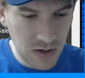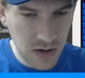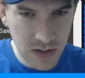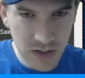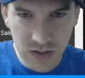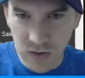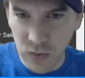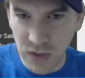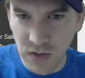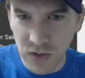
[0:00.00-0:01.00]
And
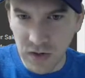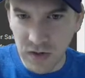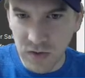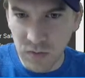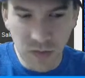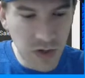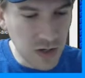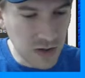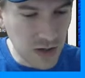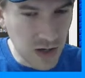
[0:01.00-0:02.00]
when you start to
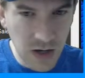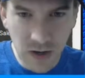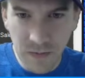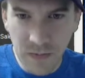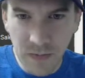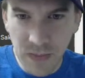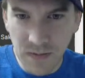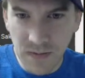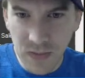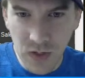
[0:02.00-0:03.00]
make the game
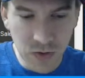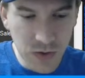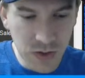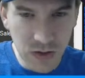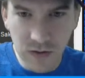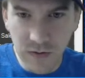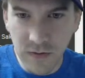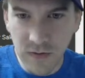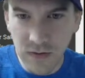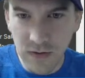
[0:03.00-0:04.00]

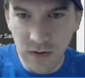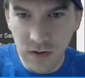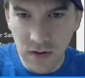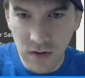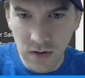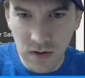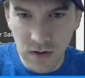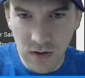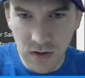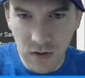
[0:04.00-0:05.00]
yourself,
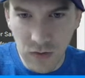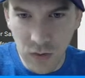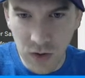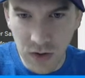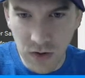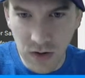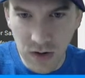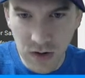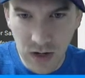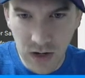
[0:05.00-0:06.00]
you would wonder,
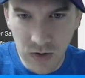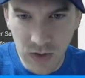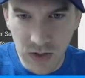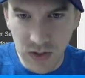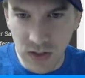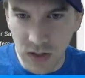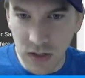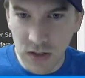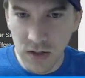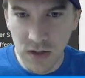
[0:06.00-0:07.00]
how does this
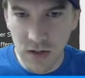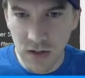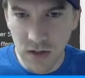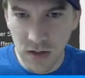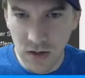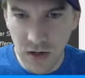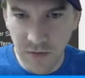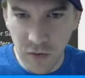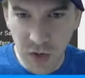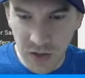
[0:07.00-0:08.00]
guy
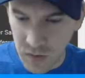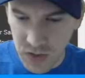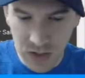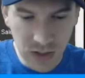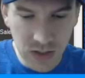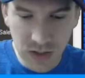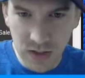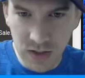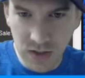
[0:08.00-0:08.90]
never make mistakes